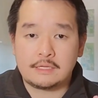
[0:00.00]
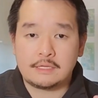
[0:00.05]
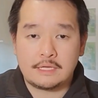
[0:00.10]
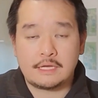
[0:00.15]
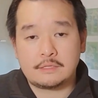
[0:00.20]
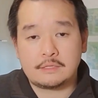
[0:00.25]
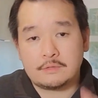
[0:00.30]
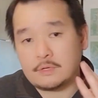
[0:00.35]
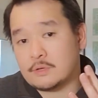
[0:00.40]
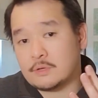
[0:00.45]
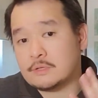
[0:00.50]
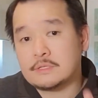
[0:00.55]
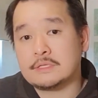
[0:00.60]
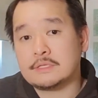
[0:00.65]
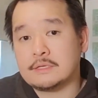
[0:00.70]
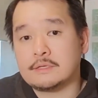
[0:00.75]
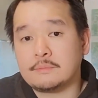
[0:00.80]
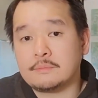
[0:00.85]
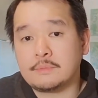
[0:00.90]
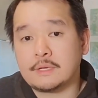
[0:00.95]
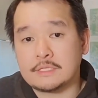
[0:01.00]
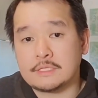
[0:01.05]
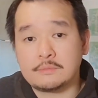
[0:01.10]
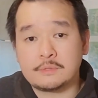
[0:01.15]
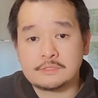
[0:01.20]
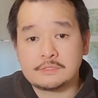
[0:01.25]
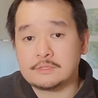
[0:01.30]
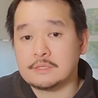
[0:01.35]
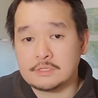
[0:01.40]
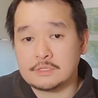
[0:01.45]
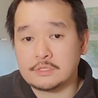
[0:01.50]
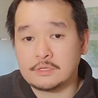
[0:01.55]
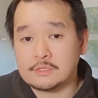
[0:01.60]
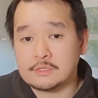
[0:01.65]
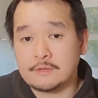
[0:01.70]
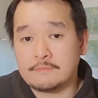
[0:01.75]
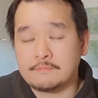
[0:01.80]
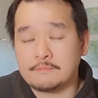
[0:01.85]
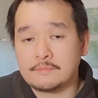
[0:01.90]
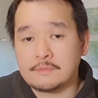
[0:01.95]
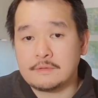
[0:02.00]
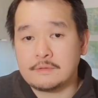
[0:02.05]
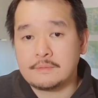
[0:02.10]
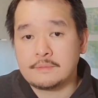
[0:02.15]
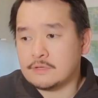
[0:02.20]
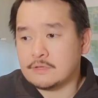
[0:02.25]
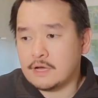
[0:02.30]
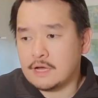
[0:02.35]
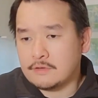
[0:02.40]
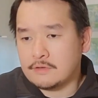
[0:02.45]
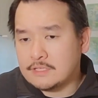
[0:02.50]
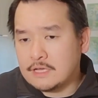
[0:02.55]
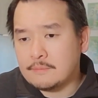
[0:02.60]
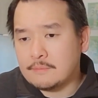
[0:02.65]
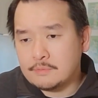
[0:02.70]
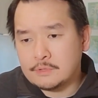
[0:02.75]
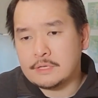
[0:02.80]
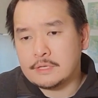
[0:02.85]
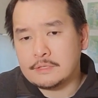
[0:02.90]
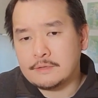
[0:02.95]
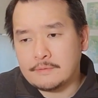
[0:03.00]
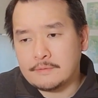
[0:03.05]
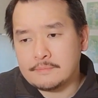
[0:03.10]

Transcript: and of course, the price was very good. So how should I put it?